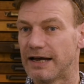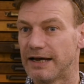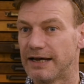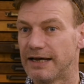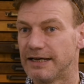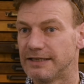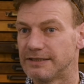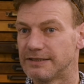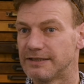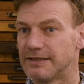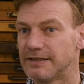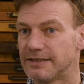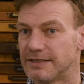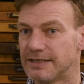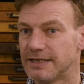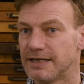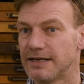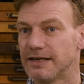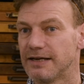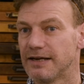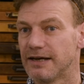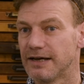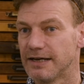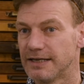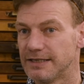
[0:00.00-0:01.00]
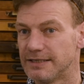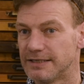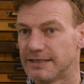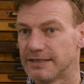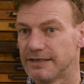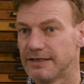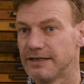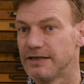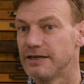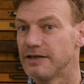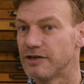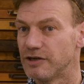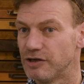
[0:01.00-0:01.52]
is the
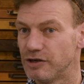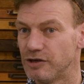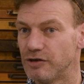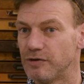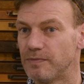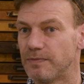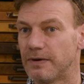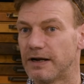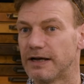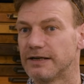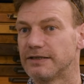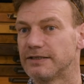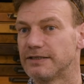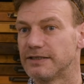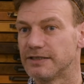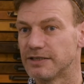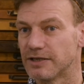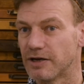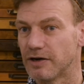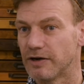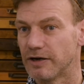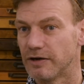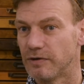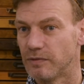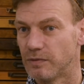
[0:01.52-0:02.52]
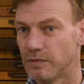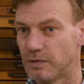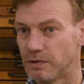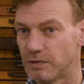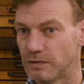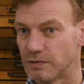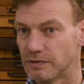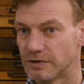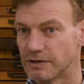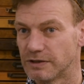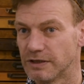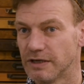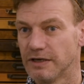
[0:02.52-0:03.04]
DNAD New Blood Design
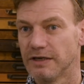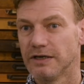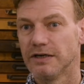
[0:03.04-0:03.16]
Awards.